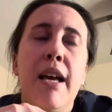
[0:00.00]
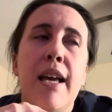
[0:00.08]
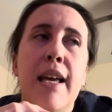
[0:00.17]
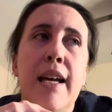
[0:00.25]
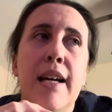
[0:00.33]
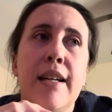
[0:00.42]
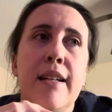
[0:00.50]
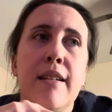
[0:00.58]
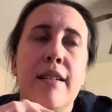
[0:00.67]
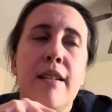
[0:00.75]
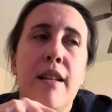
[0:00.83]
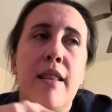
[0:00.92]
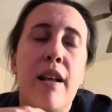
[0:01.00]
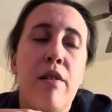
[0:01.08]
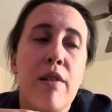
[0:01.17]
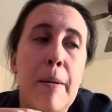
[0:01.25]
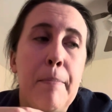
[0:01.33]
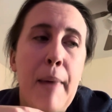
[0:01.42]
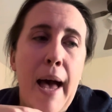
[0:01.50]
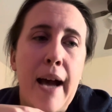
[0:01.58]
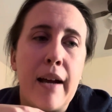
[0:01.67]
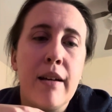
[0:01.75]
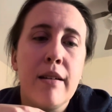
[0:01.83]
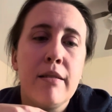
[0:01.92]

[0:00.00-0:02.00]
and then I'll come back